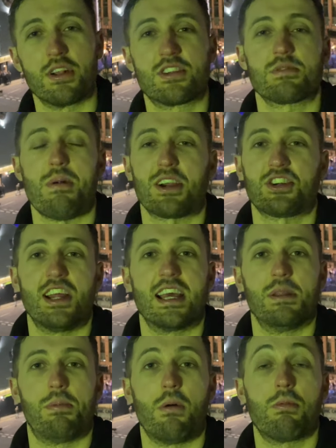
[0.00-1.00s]
and smashing it
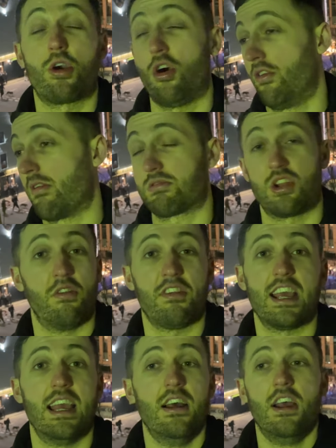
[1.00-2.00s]
in the bottom corner. It was
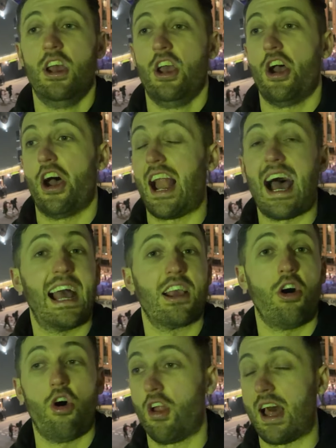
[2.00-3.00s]
lovely. And
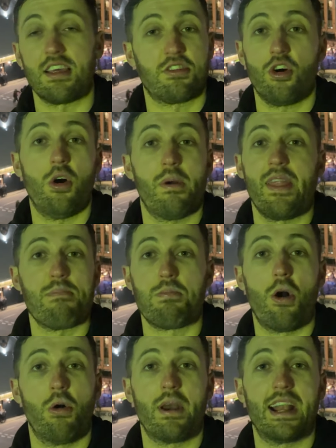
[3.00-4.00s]
all I thought when that
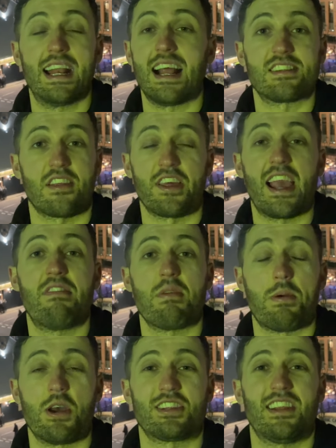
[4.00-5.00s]
ball went in, as I think every
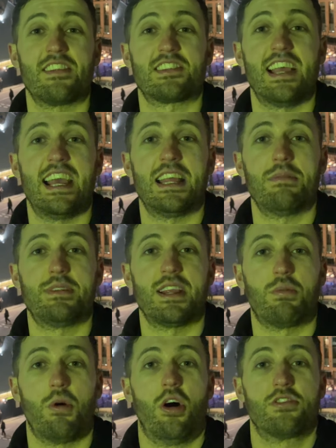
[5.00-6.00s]
person in the stadium
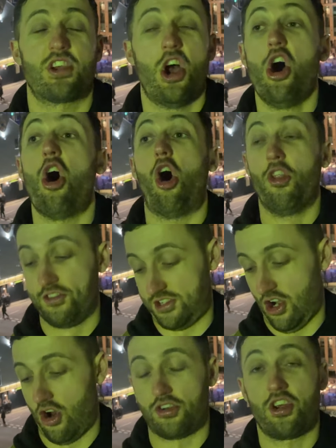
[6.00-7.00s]
did, was
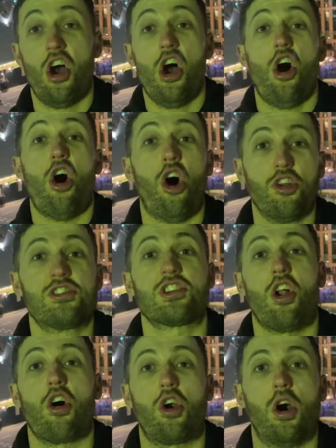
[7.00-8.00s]
onslaught,
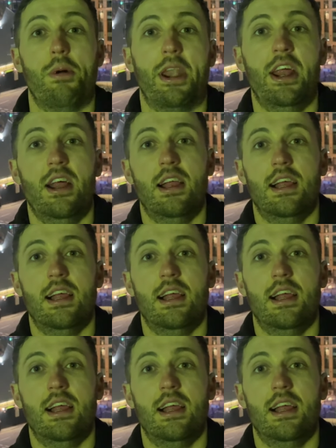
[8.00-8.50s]
onslaught coming.